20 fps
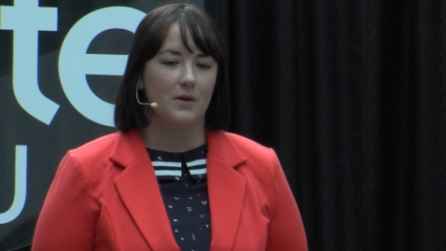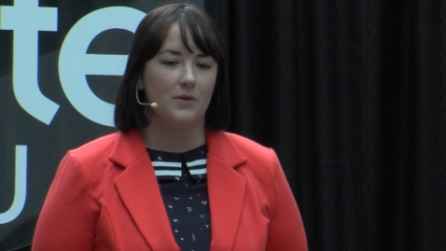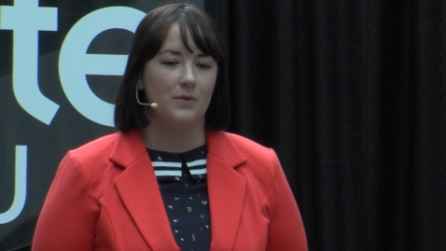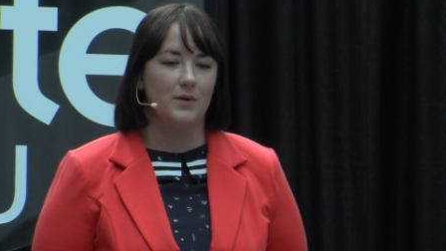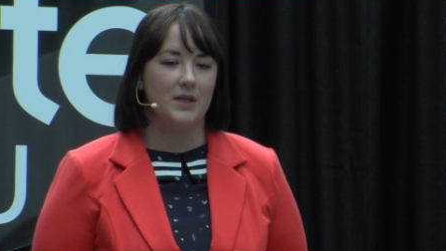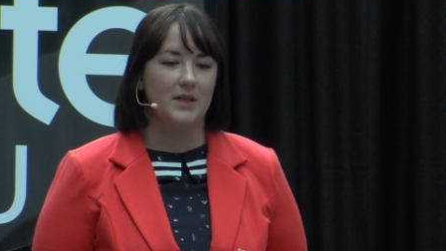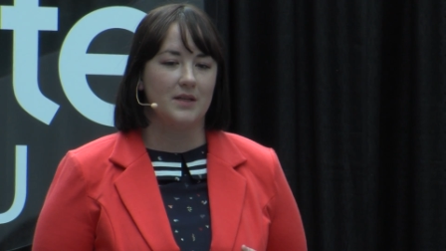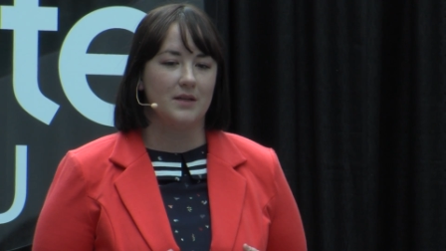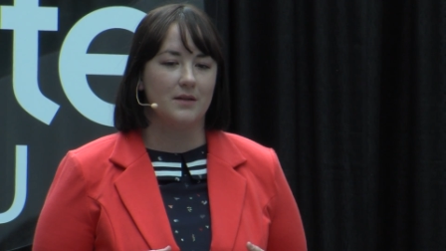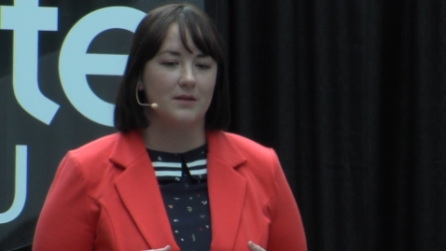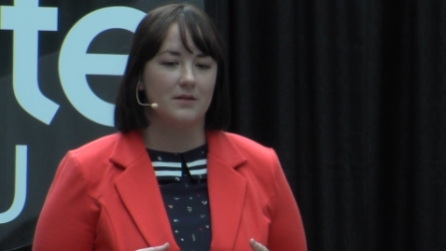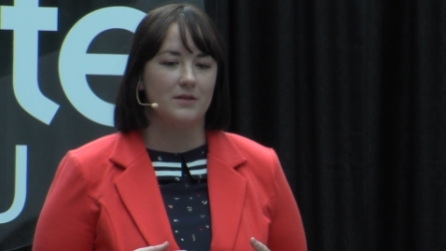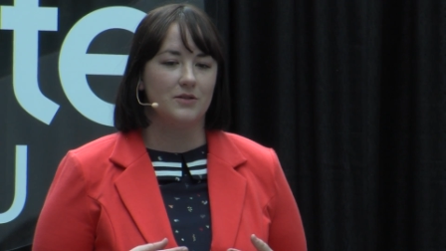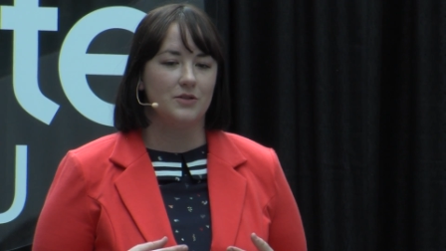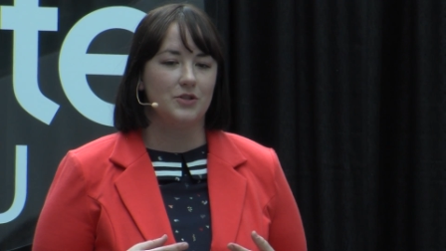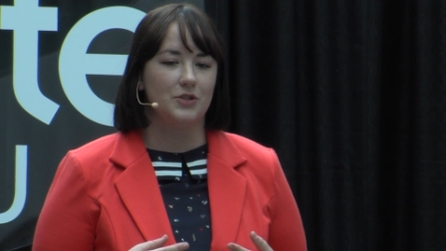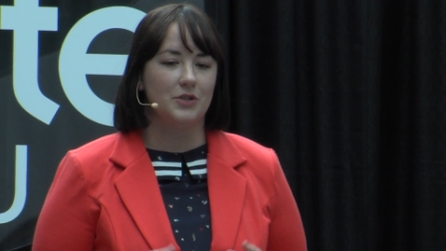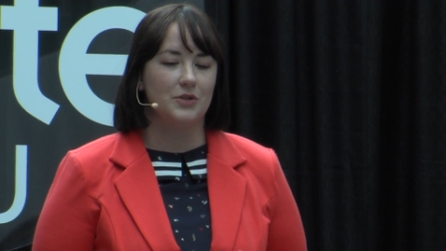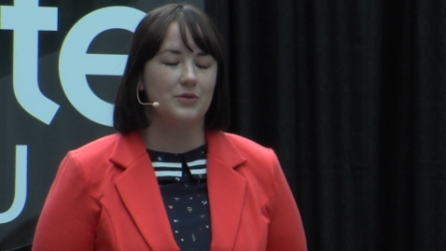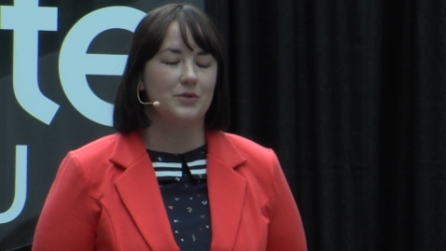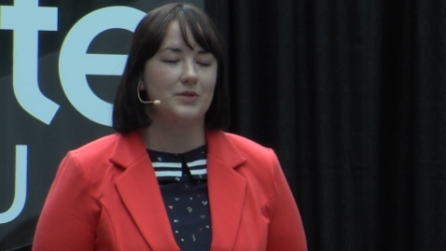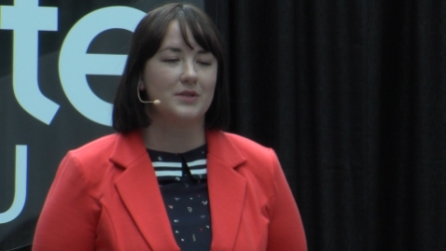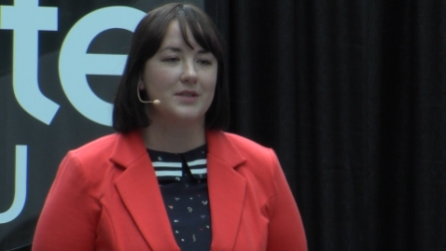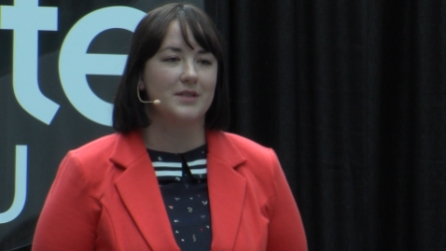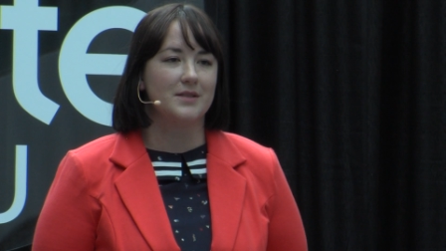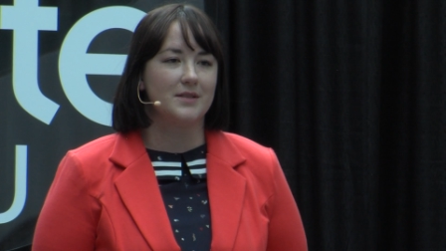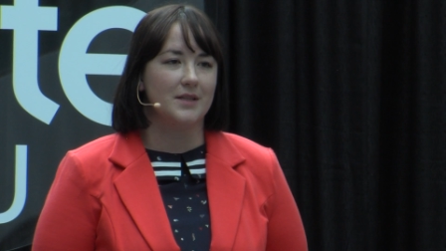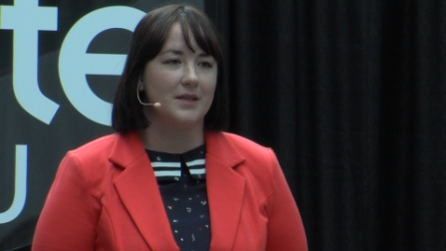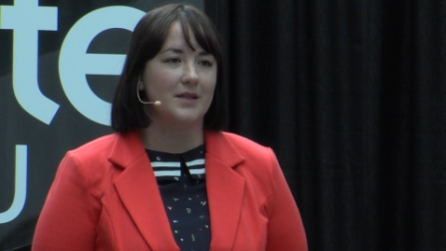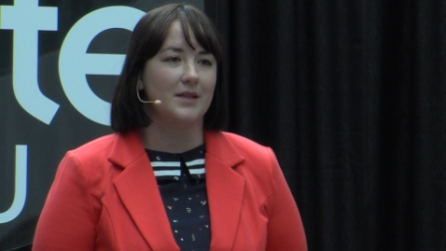We can choose
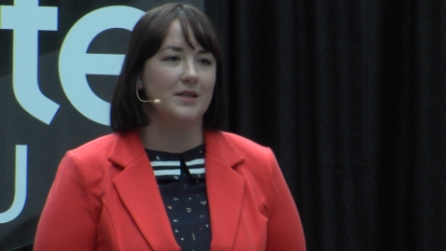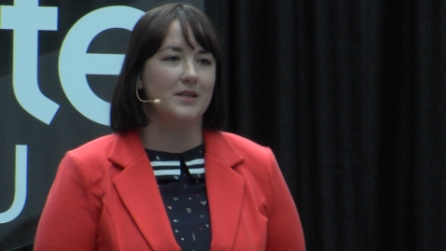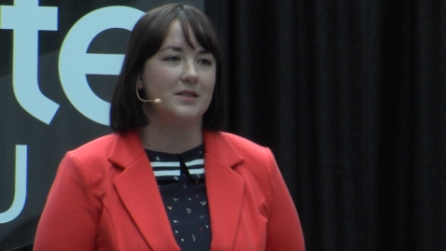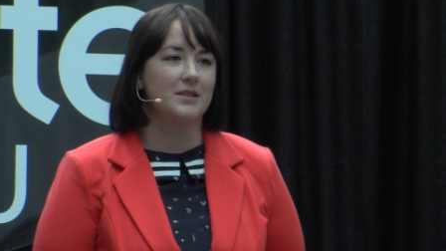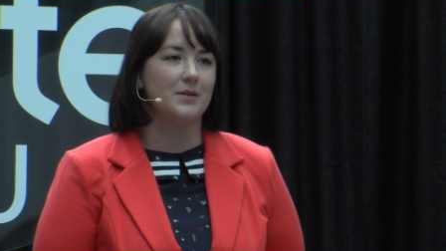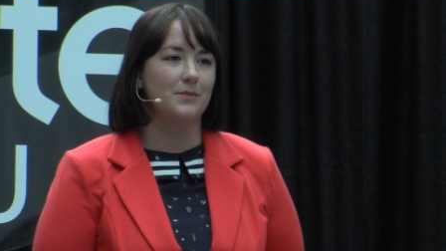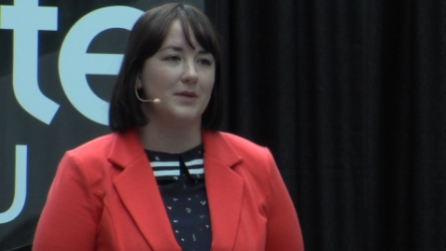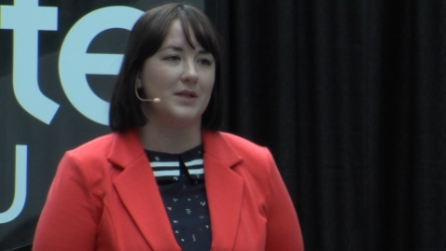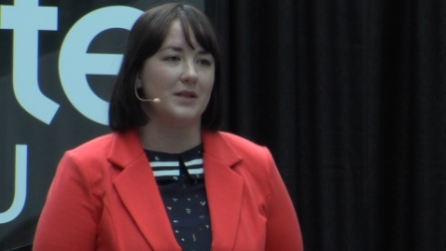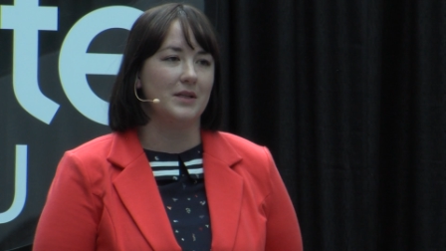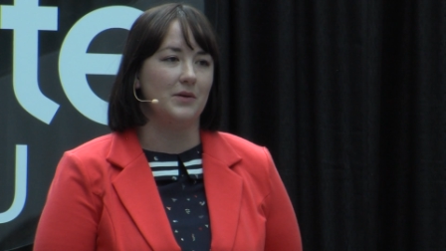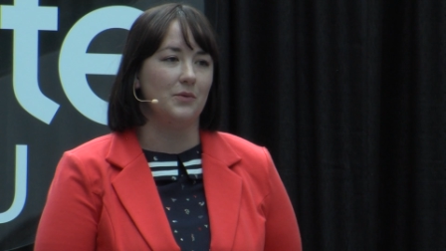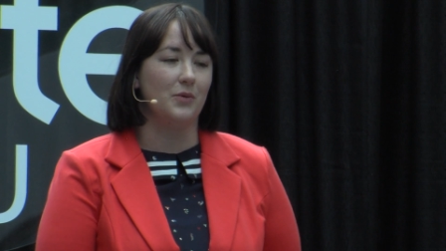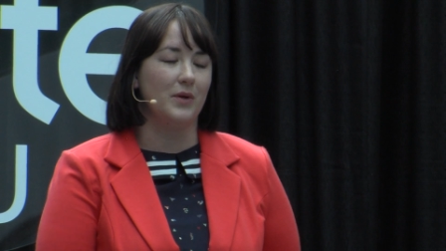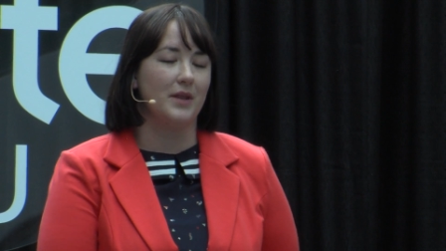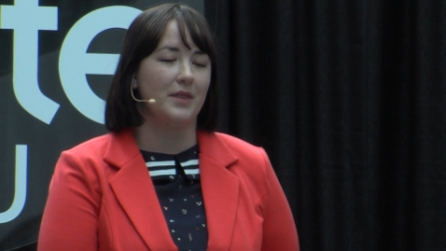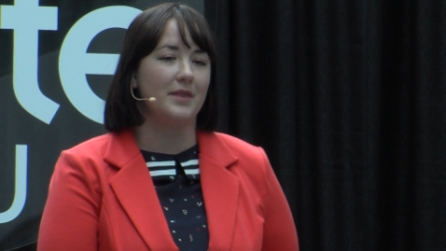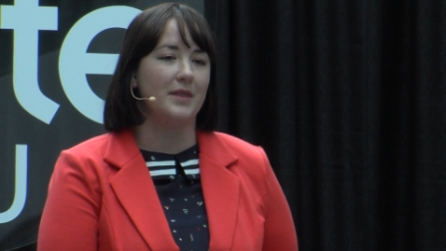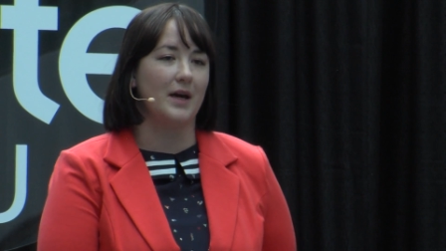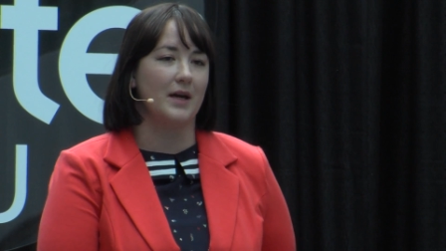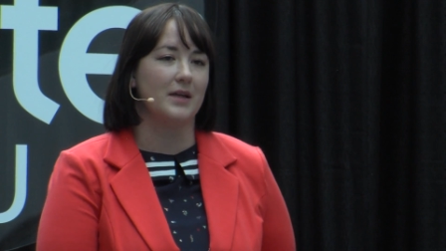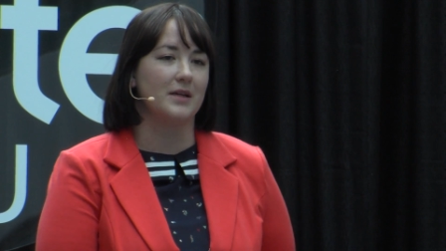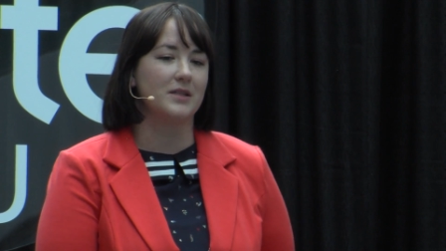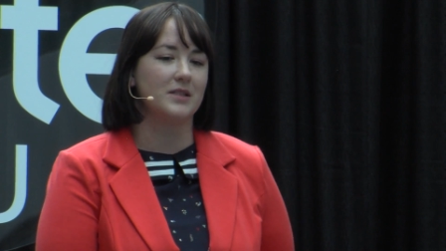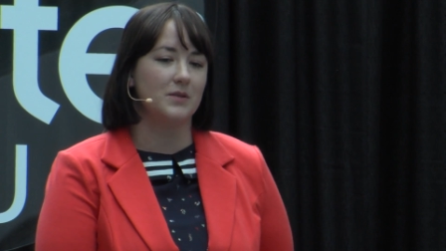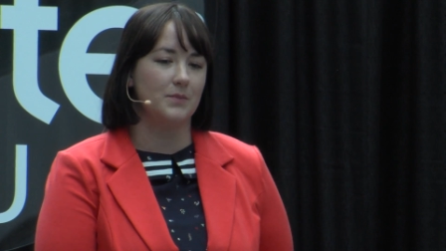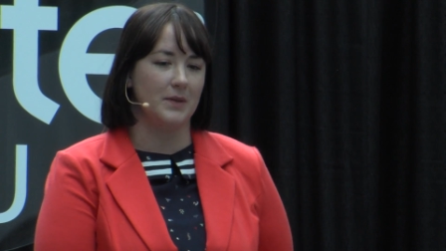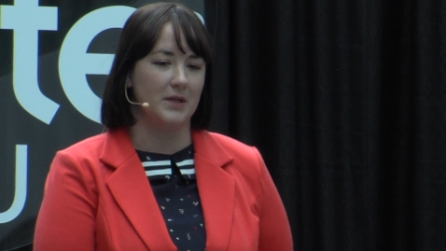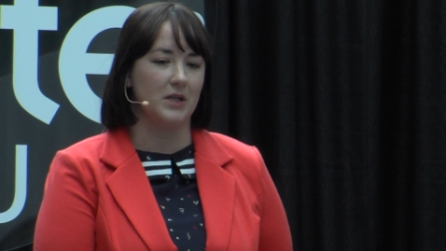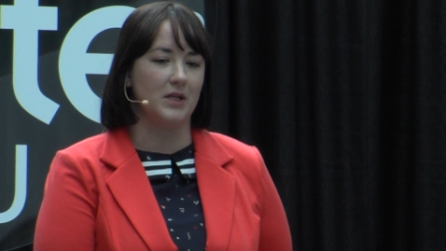to sit intimately with that
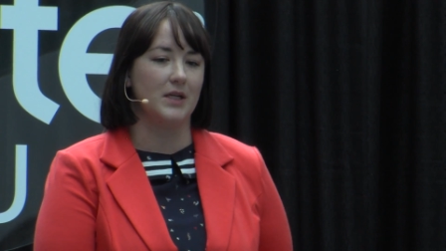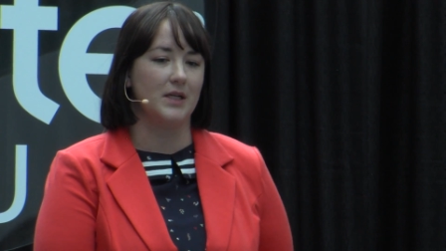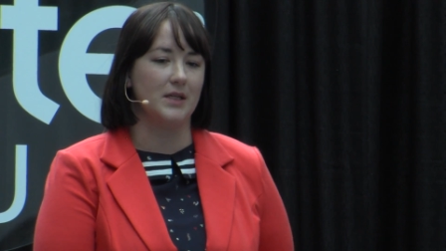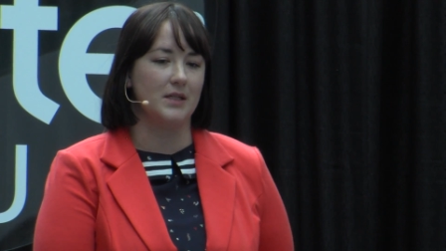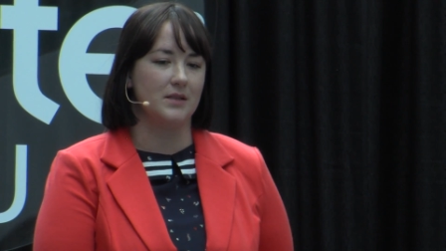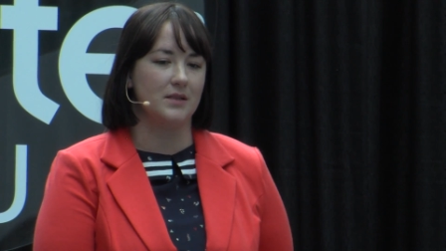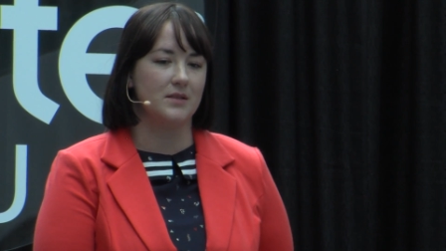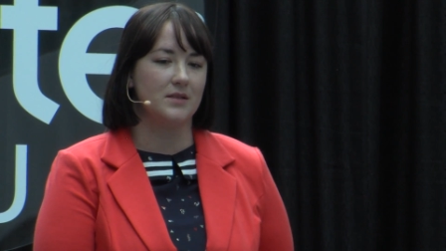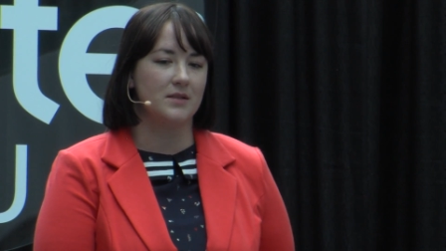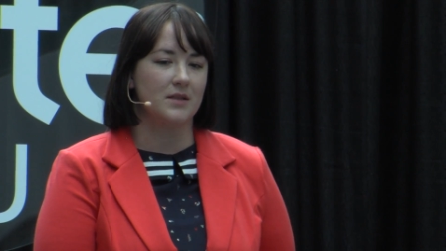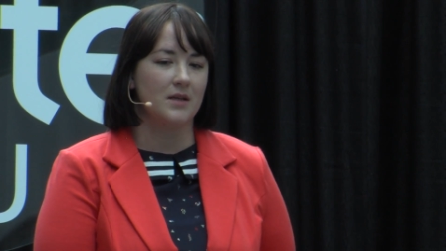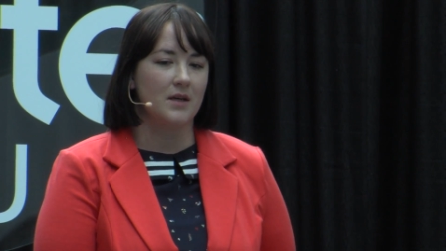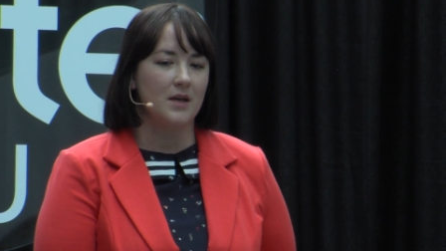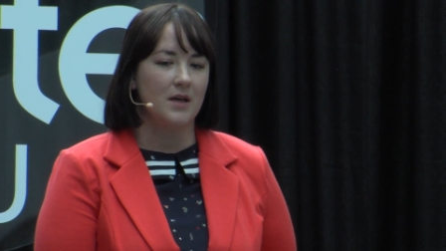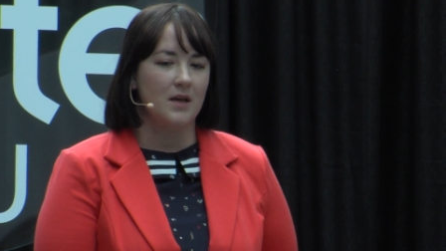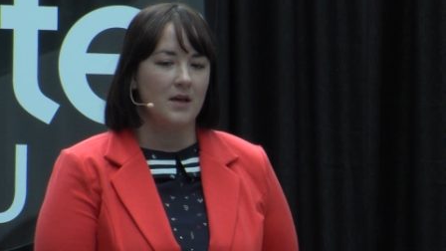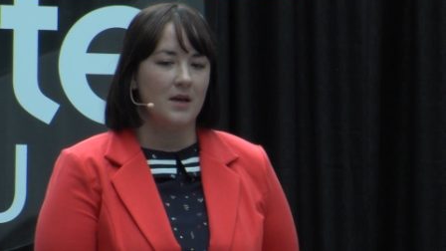experience,